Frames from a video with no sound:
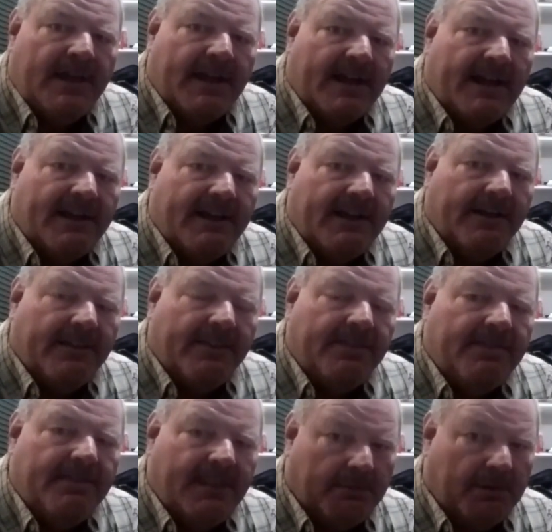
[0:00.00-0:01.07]
Then
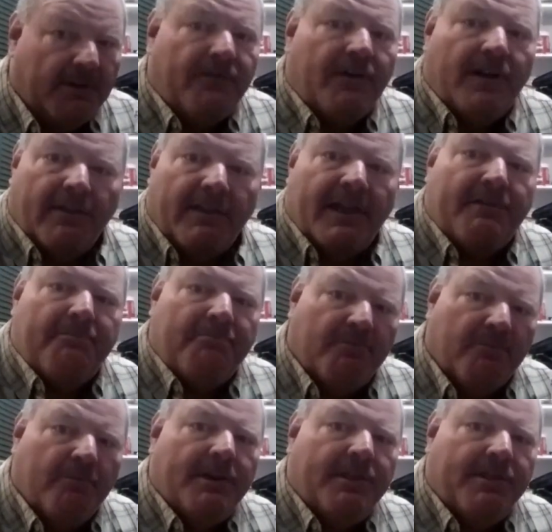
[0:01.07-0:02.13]
I'm going to follow that
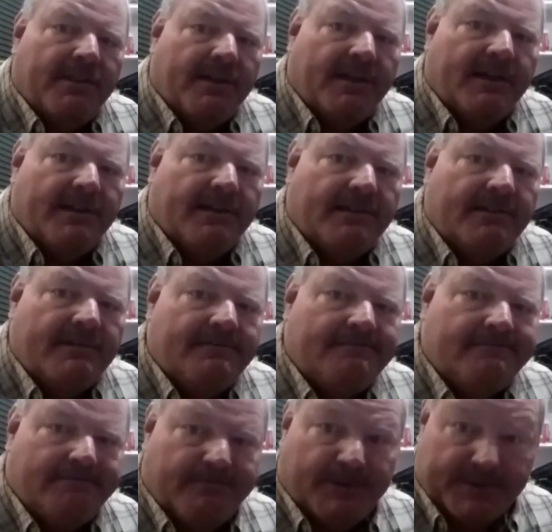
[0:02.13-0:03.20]

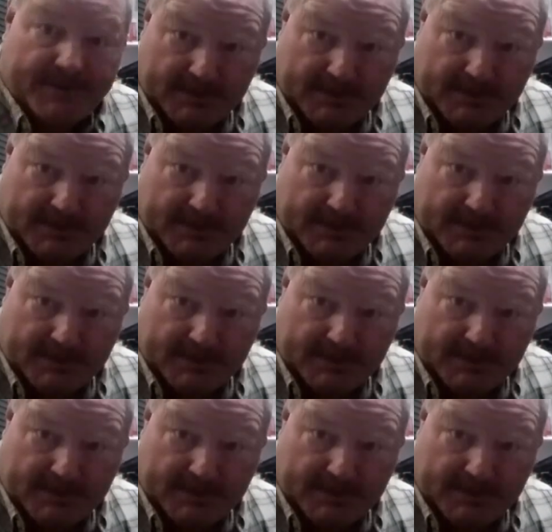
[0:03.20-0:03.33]
with